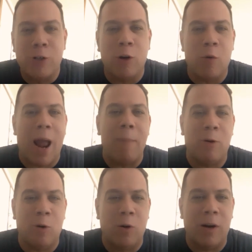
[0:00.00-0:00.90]
a rabbit
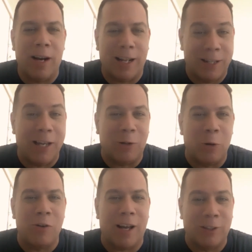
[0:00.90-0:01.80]
hole, and I think I
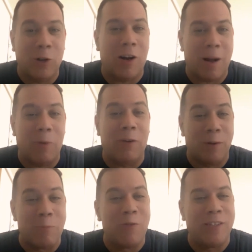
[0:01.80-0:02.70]
told you I saw a couple of
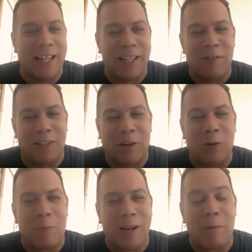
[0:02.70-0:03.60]
your movies that you never tell
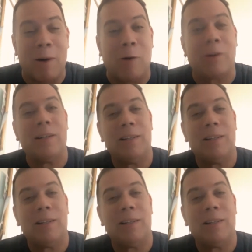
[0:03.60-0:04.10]
nobody about.